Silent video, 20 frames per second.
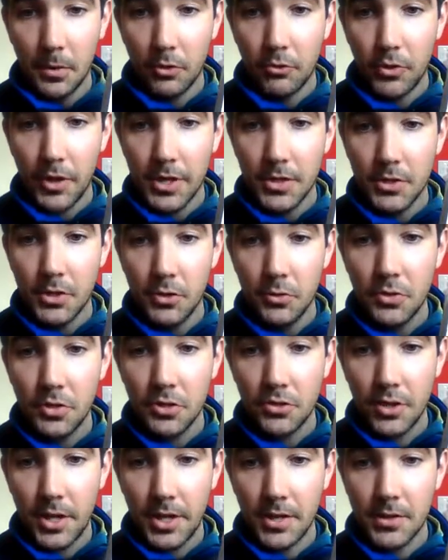Grade 2
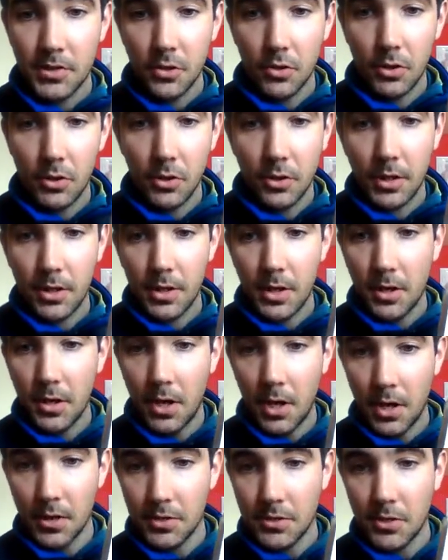strain, so looking
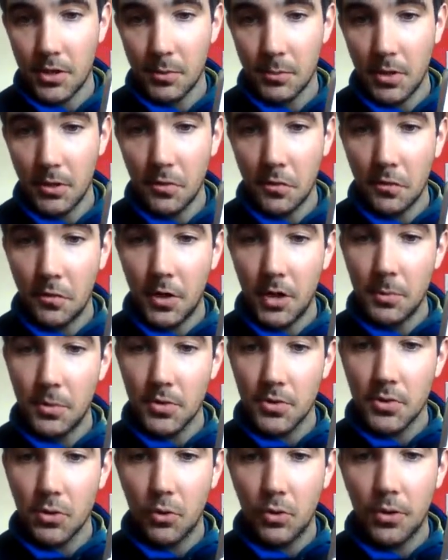at a certain amount of
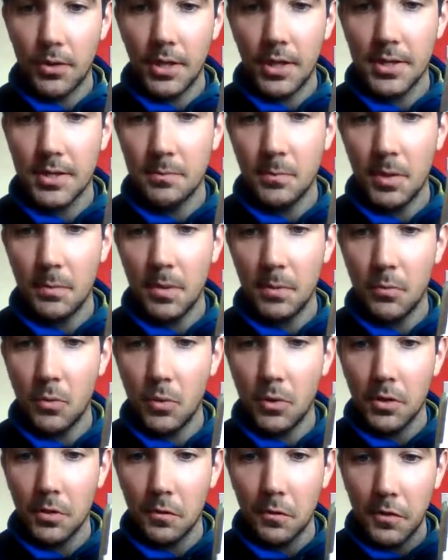fibers torn, that's maybe
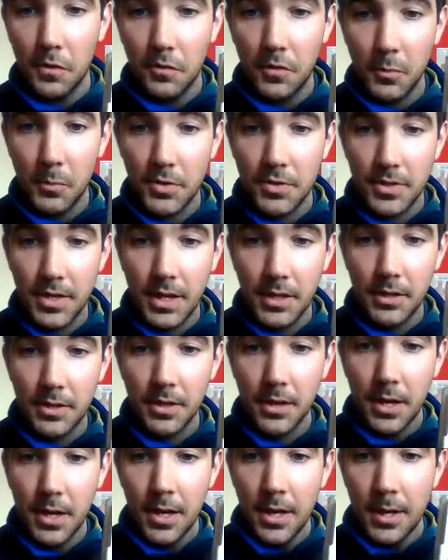more than
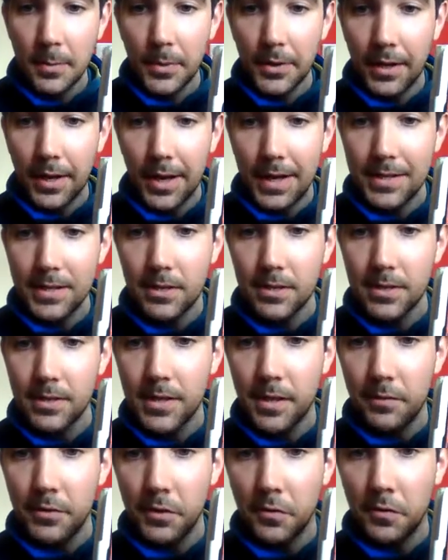50%, but less than
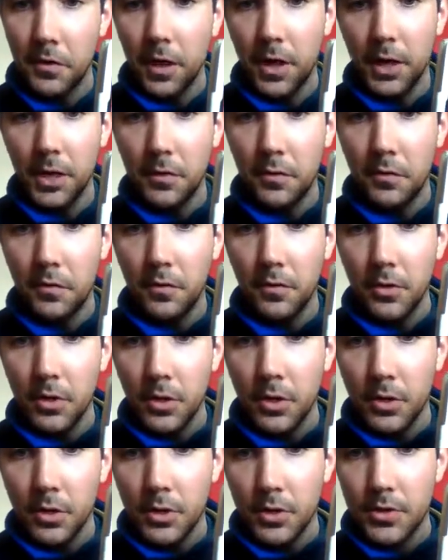75.
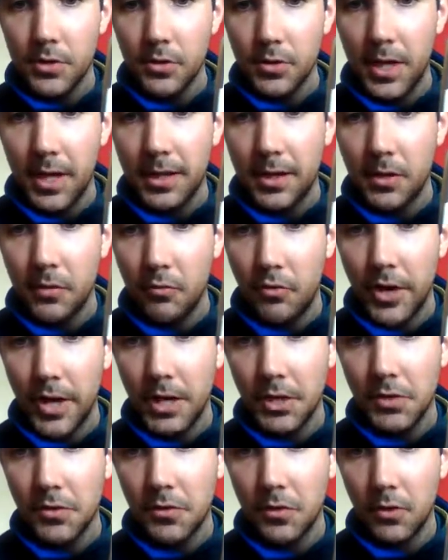So that can
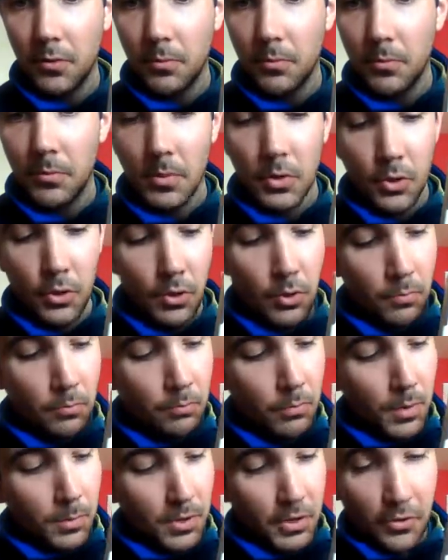range from
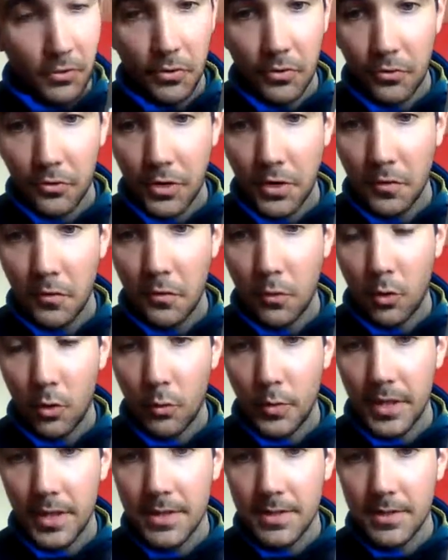maybe
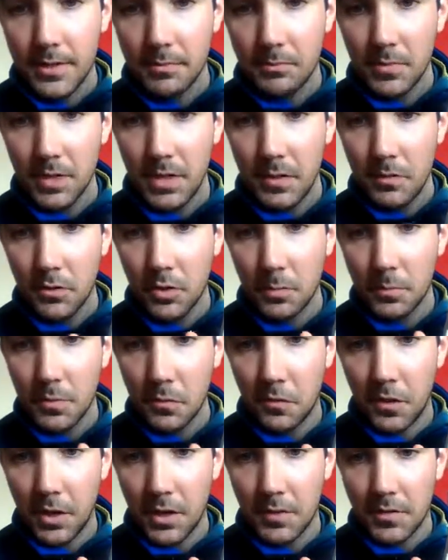3-4 weeks, even up
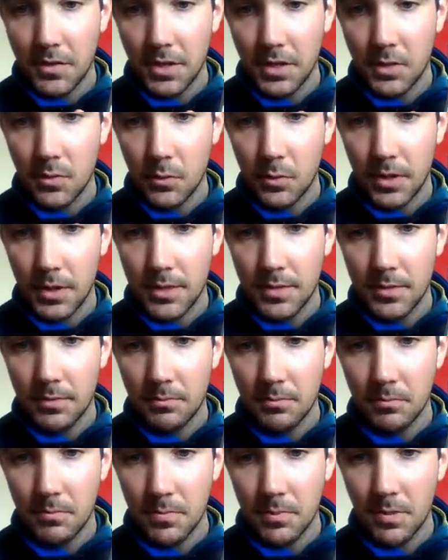to 5-6
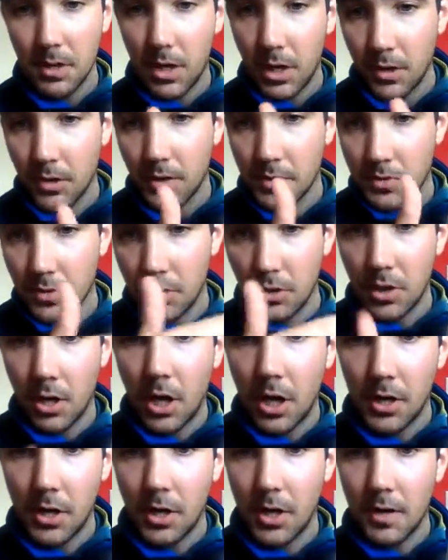weeks on the sort of the
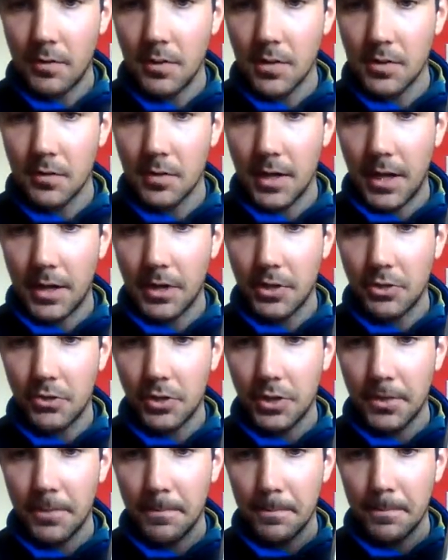higher levels of that
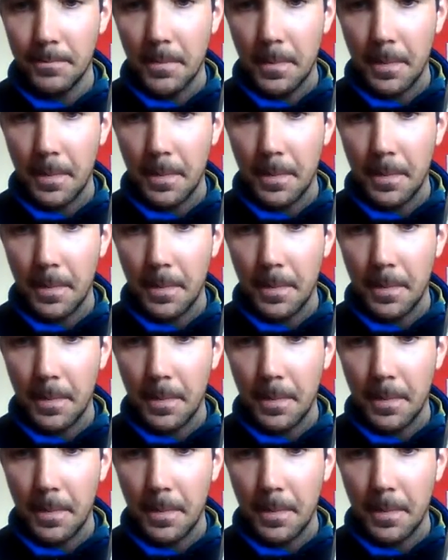injury.